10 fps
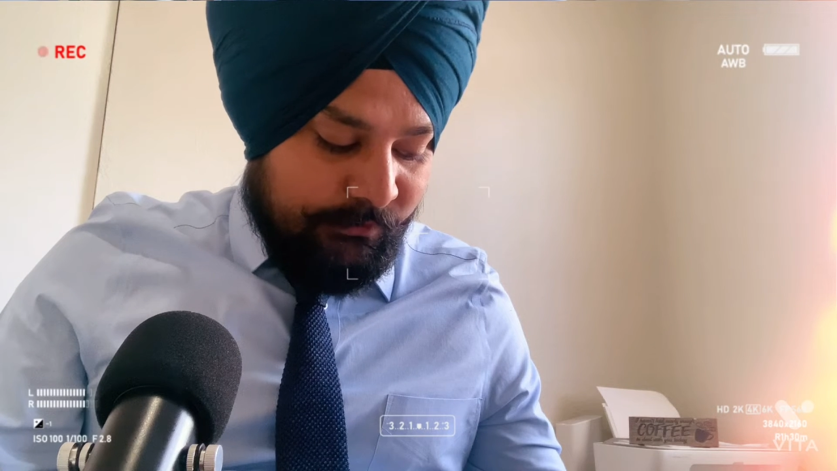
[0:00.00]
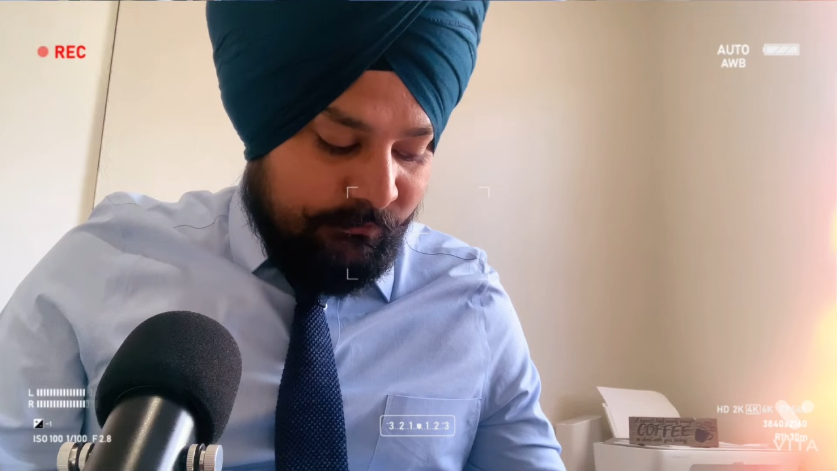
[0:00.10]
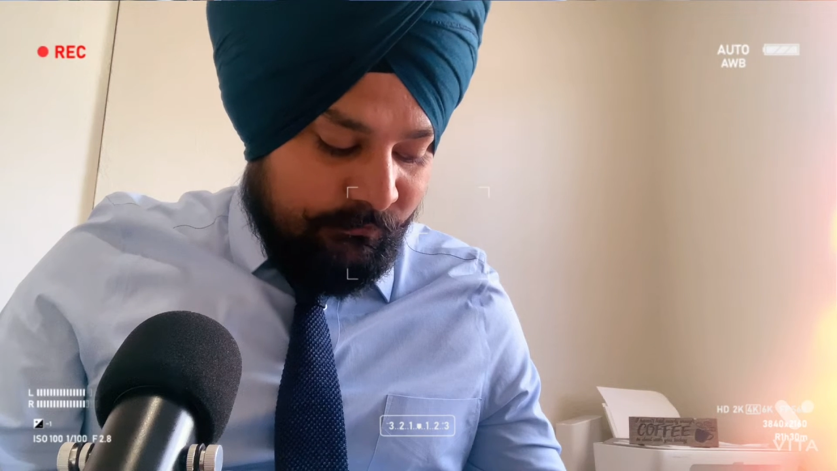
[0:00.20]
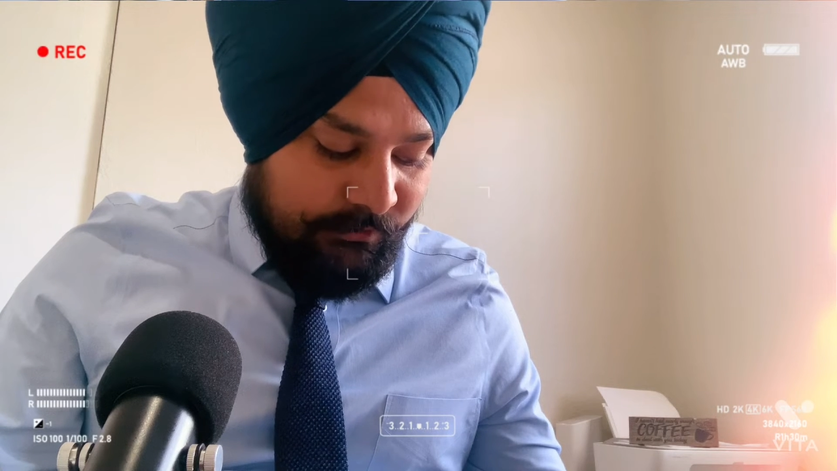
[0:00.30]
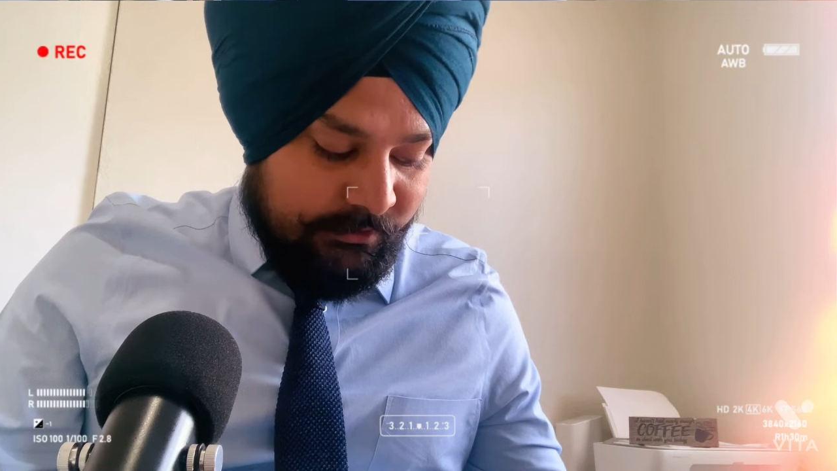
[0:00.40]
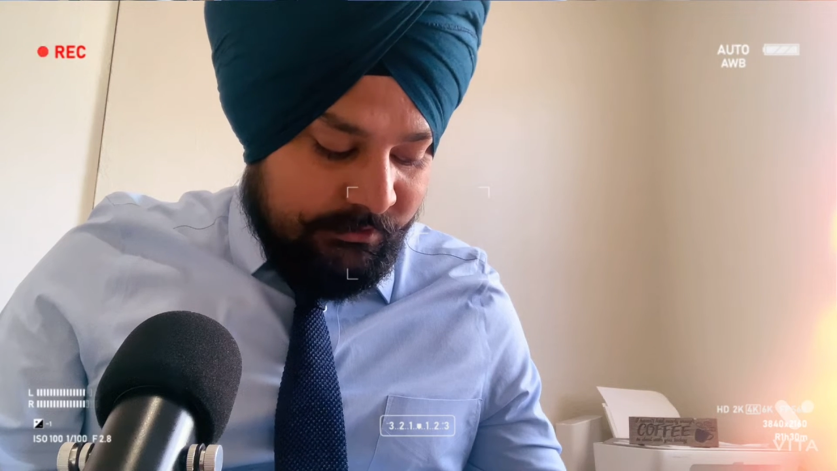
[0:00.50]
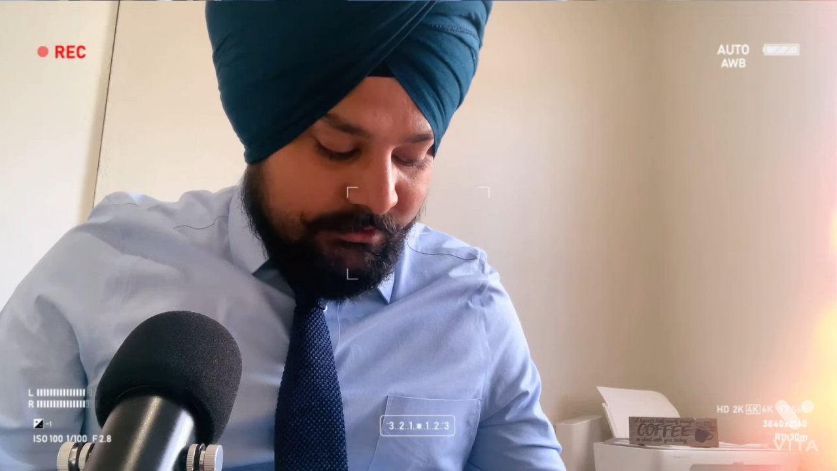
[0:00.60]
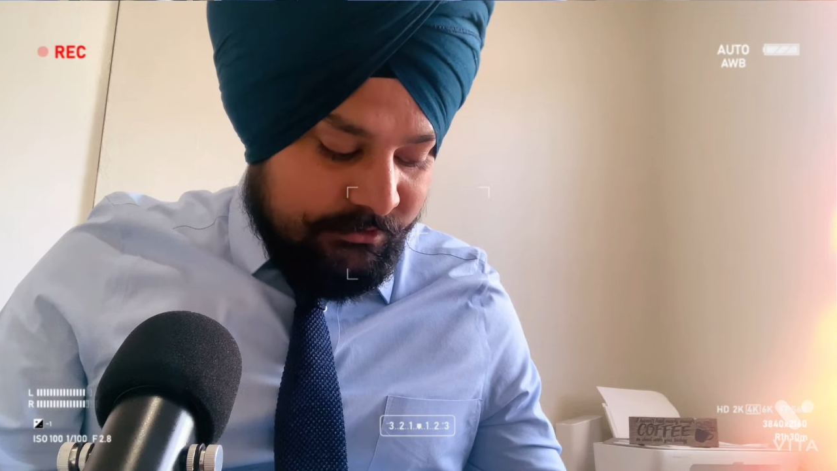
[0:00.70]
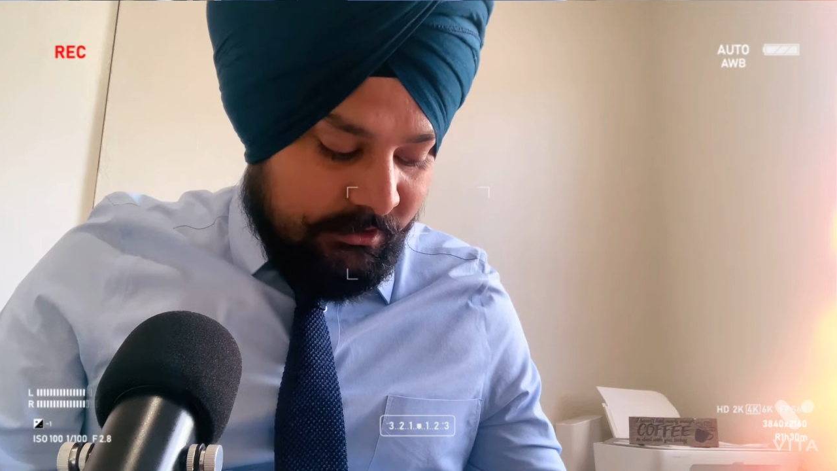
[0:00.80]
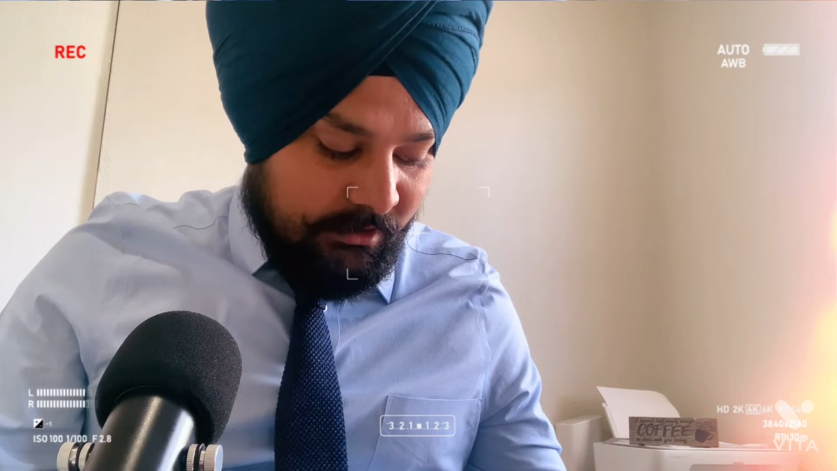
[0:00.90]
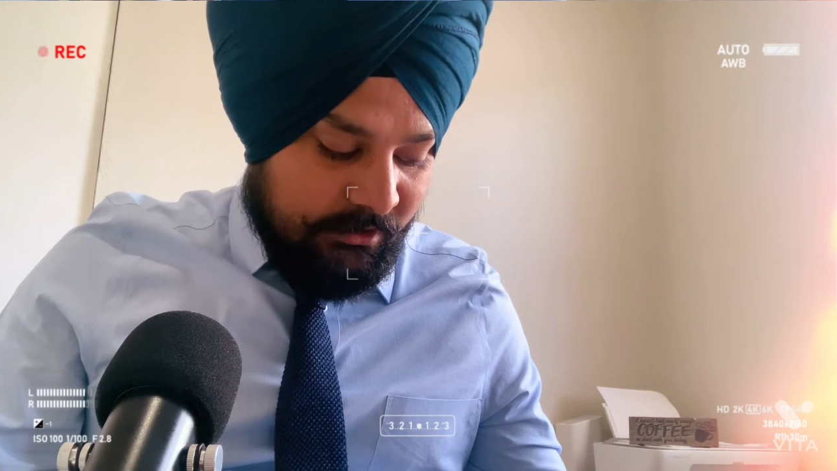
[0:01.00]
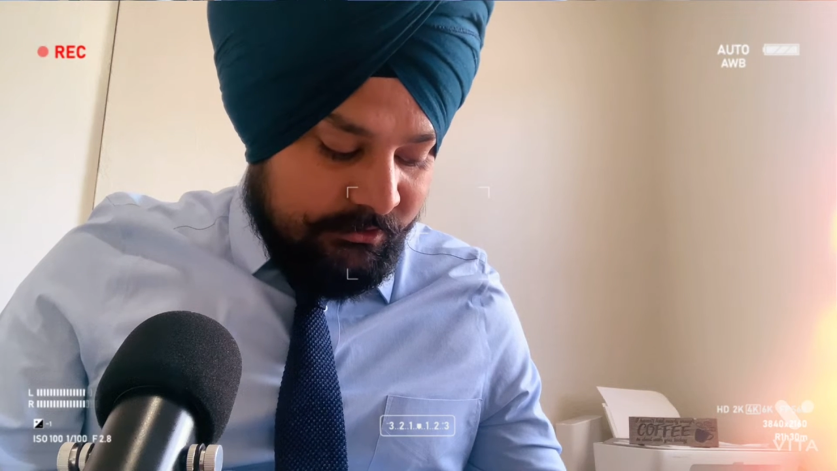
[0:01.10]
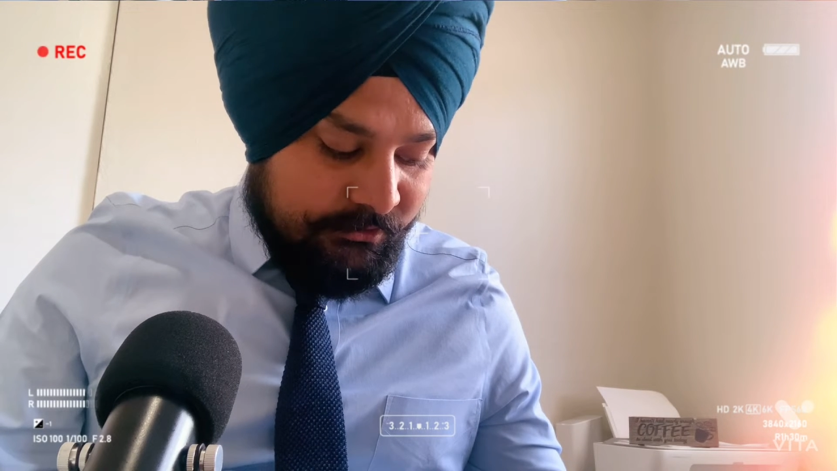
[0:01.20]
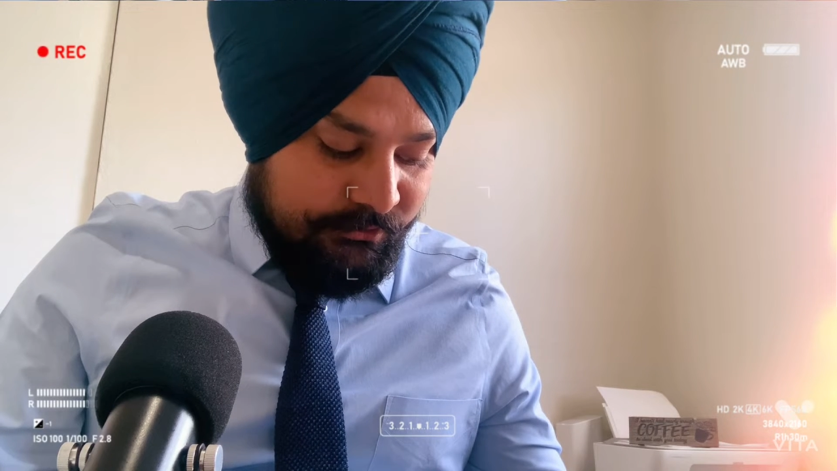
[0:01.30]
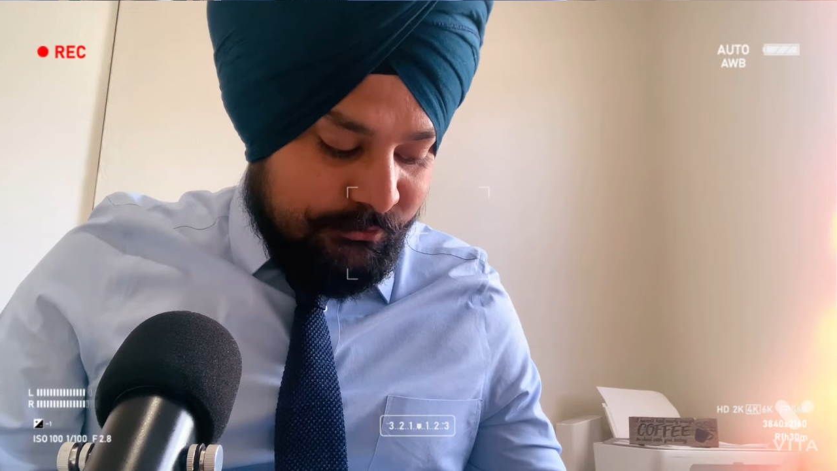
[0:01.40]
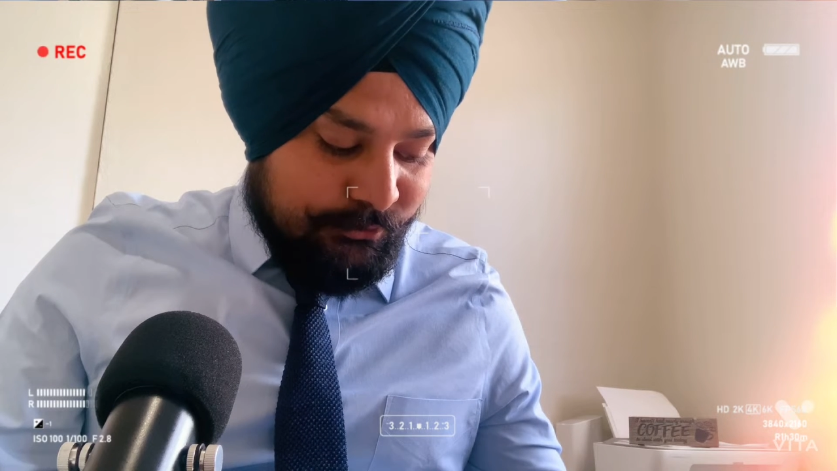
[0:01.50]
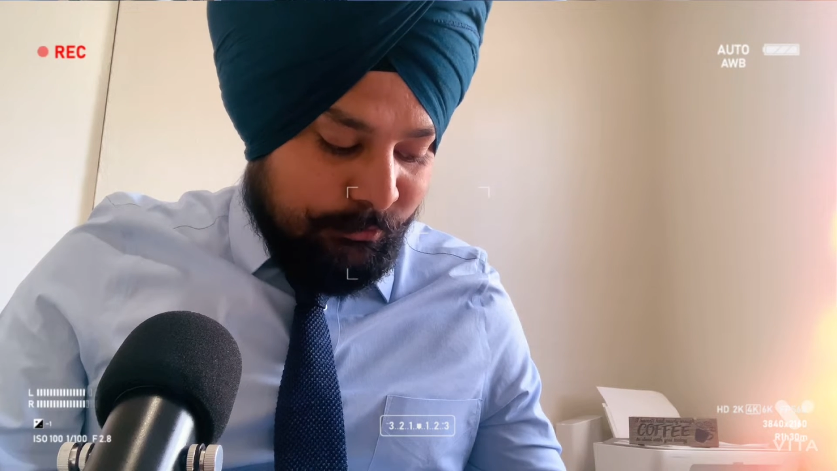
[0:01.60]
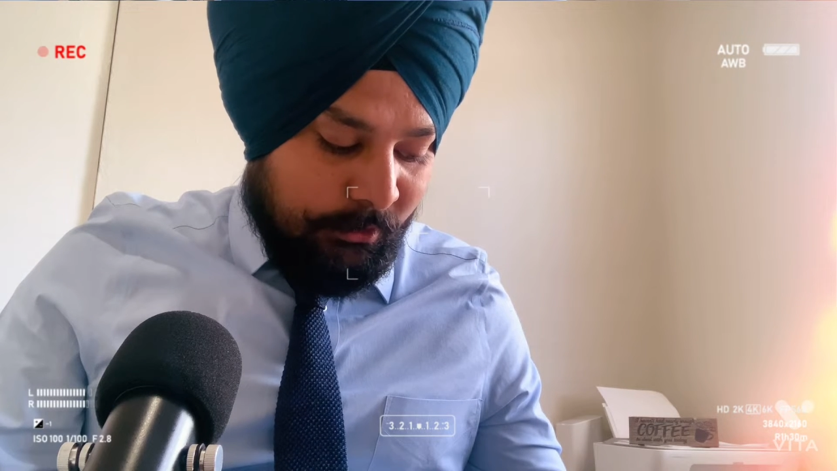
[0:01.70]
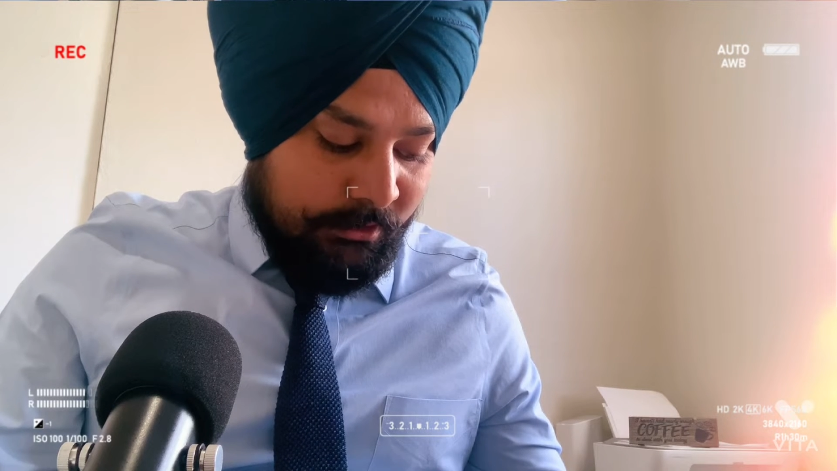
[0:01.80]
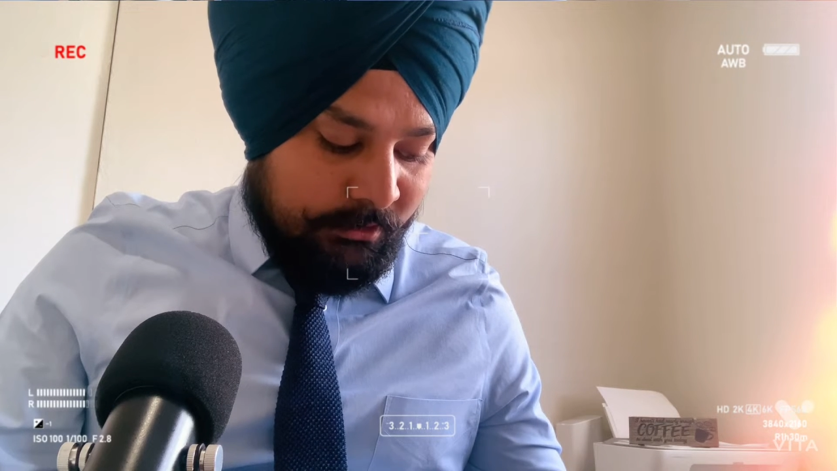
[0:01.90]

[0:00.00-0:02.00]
in various directions to small